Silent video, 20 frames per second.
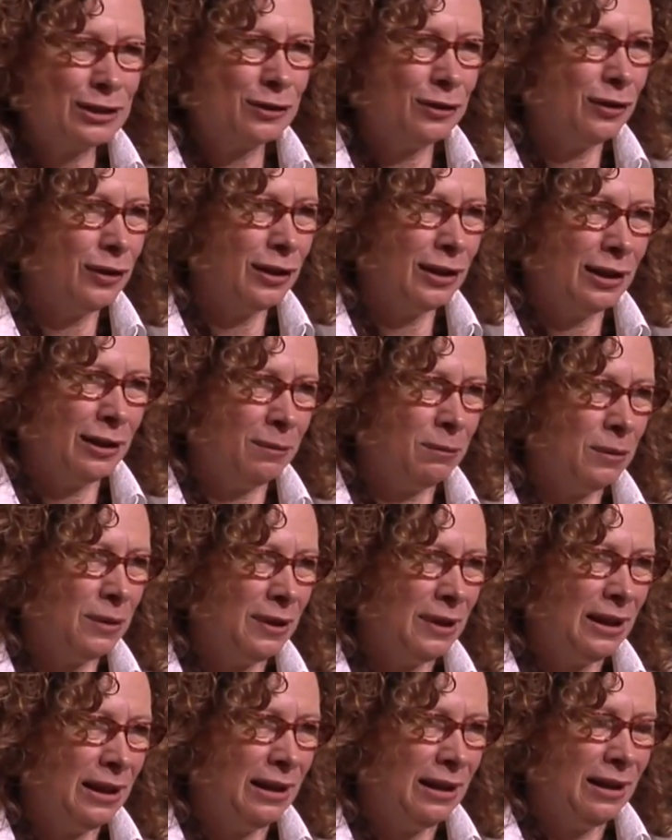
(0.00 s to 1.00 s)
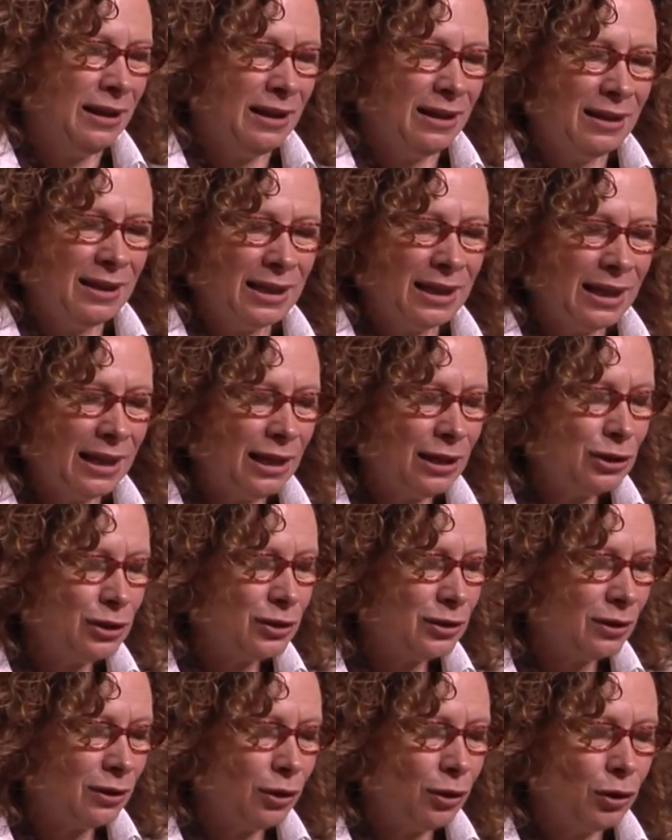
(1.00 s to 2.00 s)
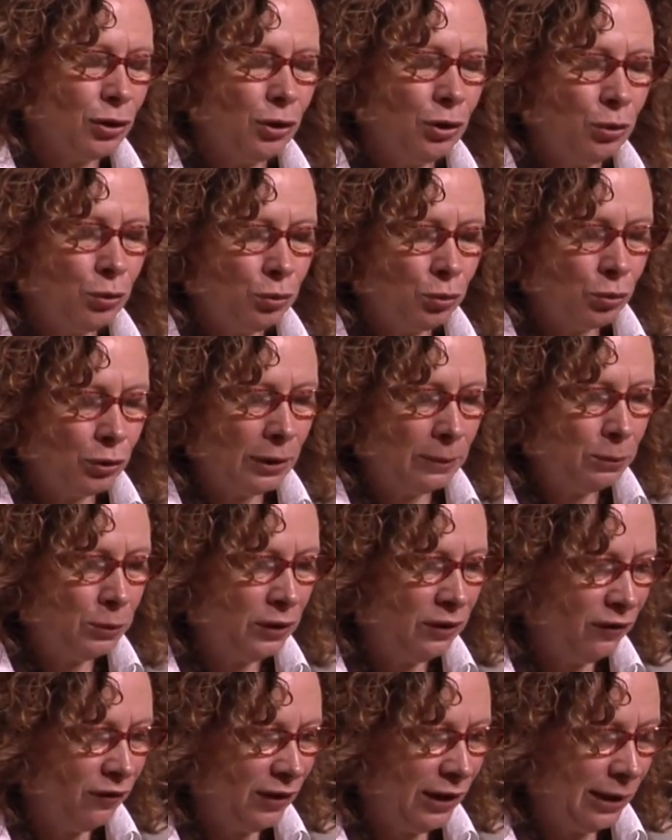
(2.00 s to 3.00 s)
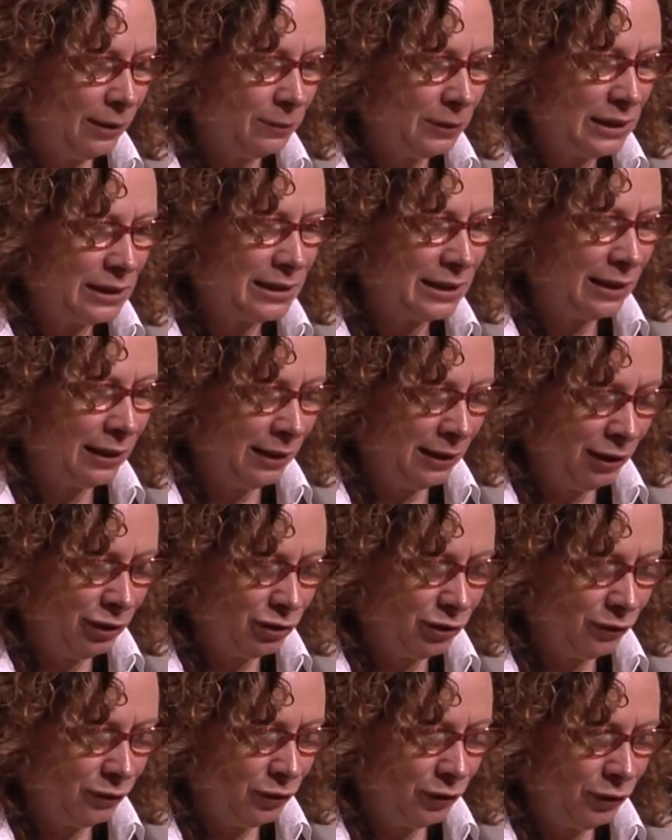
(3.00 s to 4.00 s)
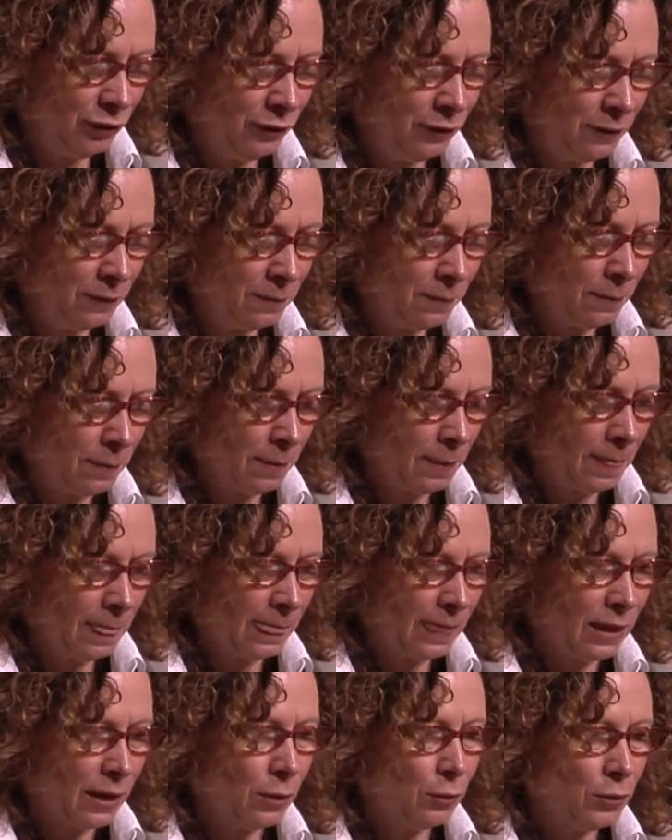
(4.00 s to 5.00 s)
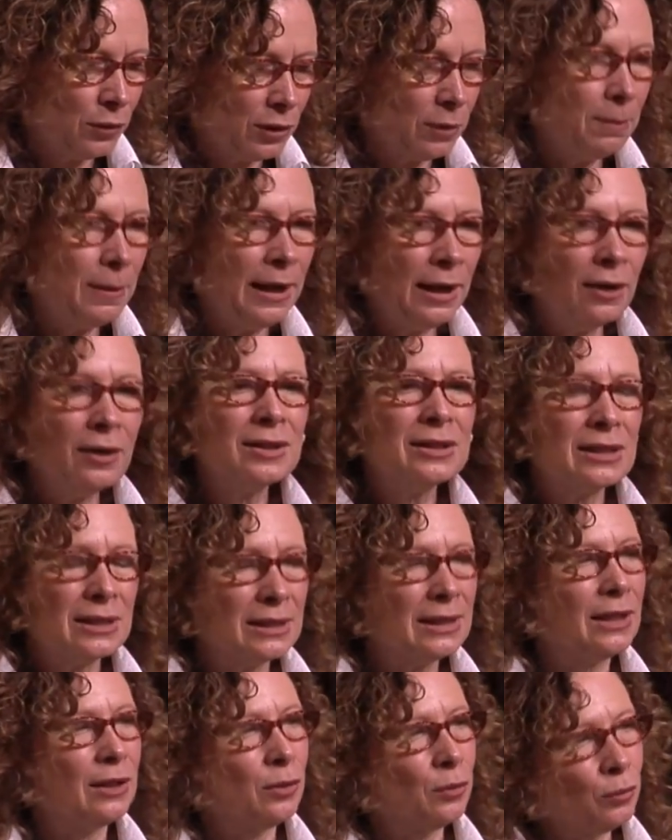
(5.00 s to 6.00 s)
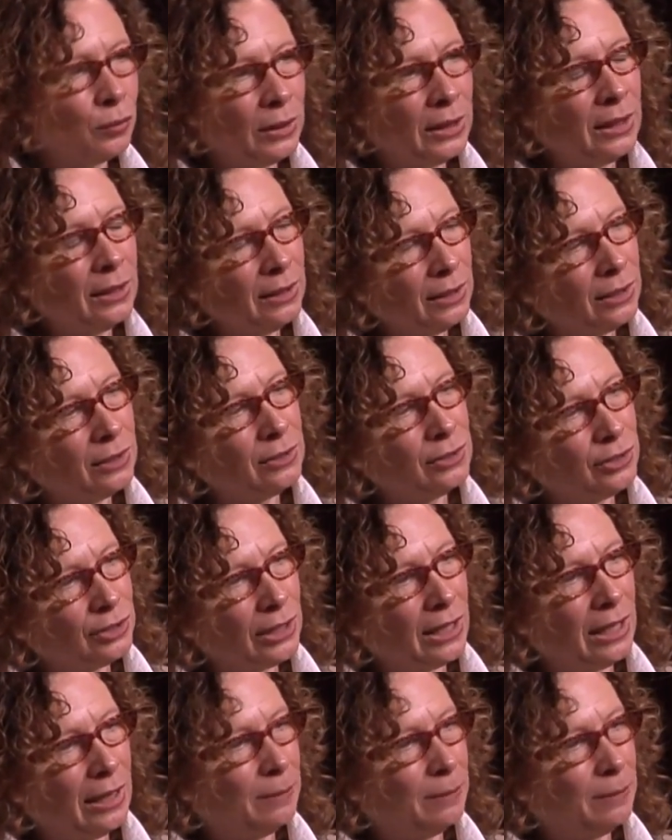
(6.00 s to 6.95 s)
growing up. The kids who grew up with families that I interviewed, where the parents did a really good job